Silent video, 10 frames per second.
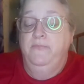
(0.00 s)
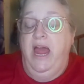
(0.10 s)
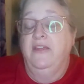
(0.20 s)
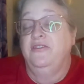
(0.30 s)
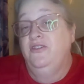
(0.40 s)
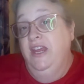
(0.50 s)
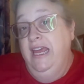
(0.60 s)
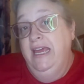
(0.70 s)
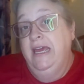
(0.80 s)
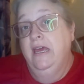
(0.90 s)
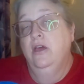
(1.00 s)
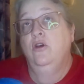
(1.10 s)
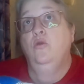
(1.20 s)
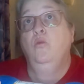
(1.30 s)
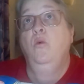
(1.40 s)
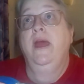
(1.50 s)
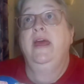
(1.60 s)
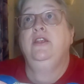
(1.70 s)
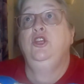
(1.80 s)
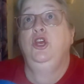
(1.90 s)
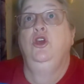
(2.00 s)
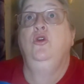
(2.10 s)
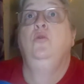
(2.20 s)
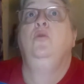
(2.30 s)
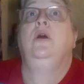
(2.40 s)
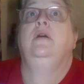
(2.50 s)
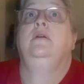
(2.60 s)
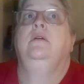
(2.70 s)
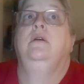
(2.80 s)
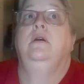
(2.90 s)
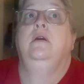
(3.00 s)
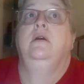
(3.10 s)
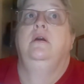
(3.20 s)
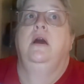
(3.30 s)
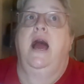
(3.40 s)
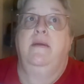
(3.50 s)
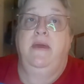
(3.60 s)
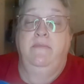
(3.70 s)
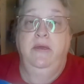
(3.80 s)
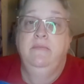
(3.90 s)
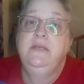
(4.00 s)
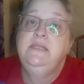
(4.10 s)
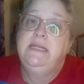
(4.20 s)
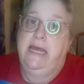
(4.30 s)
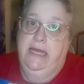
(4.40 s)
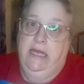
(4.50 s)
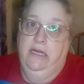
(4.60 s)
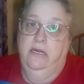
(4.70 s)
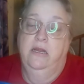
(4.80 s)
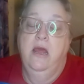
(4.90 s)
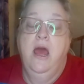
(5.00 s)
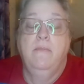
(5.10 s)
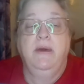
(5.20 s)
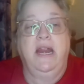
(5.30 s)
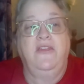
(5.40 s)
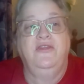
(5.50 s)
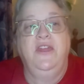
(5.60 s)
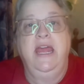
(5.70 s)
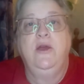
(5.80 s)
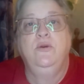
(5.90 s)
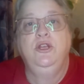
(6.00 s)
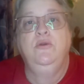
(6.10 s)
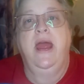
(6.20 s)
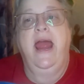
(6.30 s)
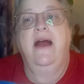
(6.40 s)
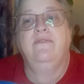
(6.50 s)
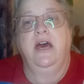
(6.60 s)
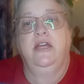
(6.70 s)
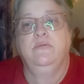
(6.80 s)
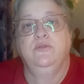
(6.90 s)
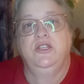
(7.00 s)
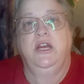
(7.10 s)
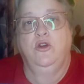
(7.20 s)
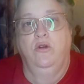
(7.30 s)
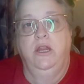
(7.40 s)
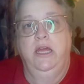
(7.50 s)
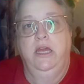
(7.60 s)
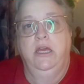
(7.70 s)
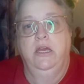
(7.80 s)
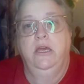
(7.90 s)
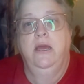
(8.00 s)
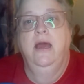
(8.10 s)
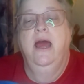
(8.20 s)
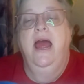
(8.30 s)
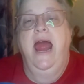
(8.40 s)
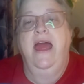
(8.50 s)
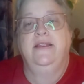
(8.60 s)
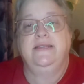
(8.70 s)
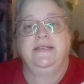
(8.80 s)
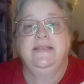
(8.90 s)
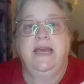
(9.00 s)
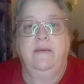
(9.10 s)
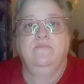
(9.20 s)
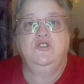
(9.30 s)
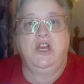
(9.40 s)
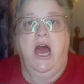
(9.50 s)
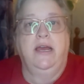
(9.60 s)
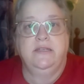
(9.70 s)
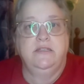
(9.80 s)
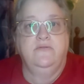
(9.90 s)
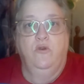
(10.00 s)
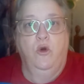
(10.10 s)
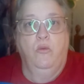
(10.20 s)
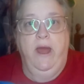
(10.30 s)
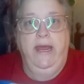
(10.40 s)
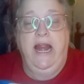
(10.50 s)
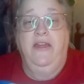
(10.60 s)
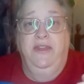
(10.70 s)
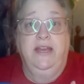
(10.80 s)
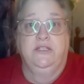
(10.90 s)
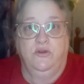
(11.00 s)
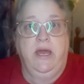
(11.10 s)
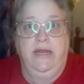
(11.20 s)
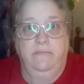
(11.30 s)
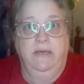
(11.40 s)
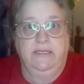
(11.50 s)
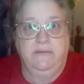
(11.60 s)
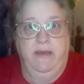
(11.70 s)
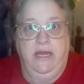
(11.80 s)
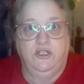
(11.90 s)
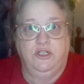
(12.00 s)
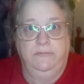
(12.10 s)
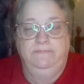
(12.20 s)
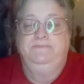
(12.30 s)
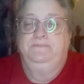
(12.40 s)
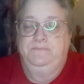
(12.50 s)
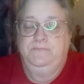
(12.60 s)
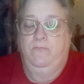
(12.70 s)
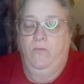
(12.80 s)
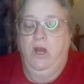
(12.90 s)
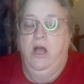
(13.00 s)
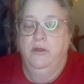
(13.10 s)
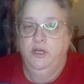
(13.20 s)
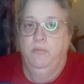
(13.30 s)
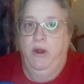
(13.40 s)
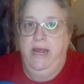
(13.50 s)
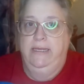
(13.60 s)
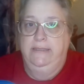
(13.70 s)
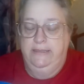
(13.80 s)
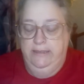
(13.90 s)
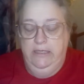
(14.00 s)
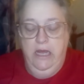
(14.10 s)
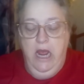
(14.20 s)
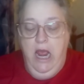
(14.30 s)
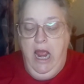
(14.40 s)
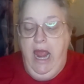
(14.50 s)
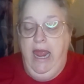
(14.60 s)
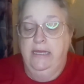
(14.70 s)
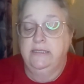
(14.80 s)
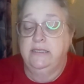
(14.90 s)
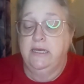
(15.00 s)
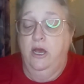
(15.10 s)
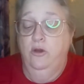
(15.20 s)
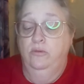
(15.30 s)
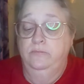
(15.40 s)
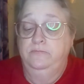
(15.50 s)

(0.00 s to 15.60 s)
I think when you, I may be mistaken, but I think when you have 100% acrylic and it's the same size for weight, I think it's okay to mix and match on your brand. And so